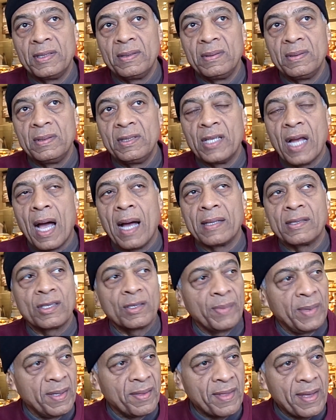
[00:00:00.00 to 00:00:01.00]
John
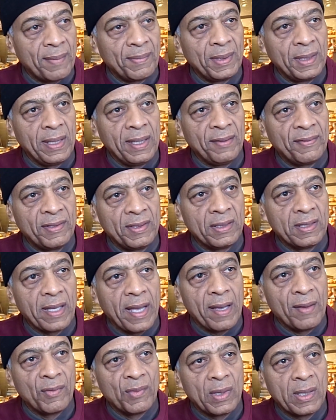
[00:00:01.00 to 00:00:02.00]
Smith, I believe his
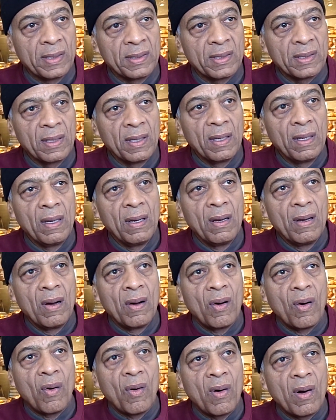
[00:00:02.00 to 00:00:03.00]
name was,
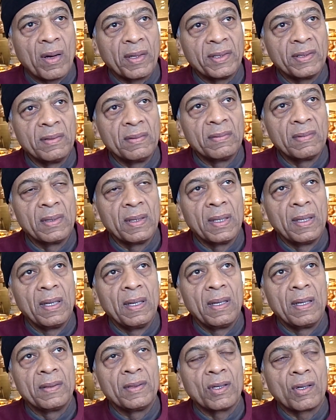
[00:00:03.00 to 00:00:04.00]
on
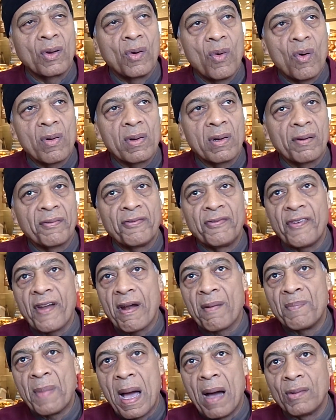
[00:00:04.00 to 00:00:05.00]
the corner of
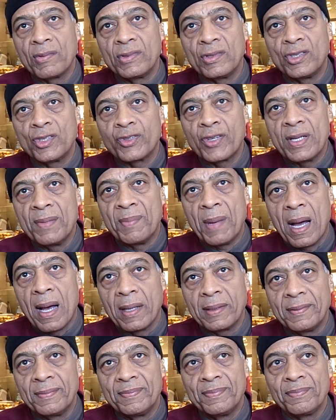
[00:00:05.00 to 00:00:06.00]
Fairmount and Tremont.
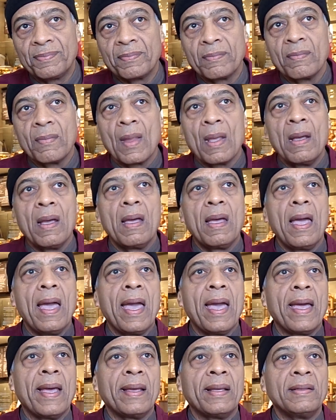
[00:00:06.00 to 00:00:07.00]

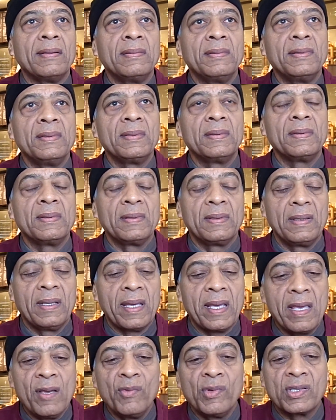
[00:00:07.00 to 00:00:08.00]
And
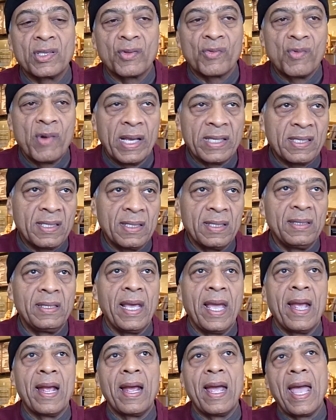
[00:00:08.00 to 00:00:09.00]
he was arrested
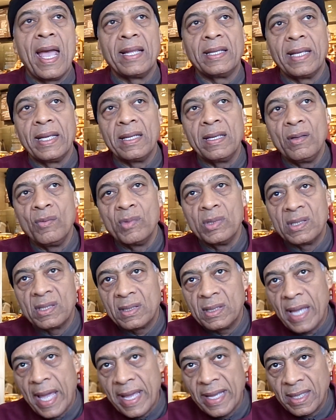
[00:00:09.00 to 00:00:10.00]
there, and then he was
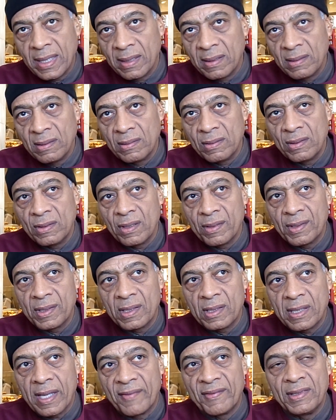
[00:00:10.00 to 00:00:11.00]
taken to the
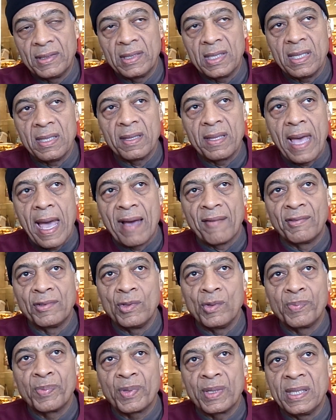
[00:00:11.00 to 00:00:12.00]
17th
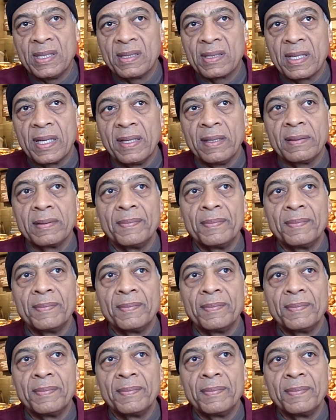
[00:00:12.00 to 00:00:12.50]
Avenue precinct.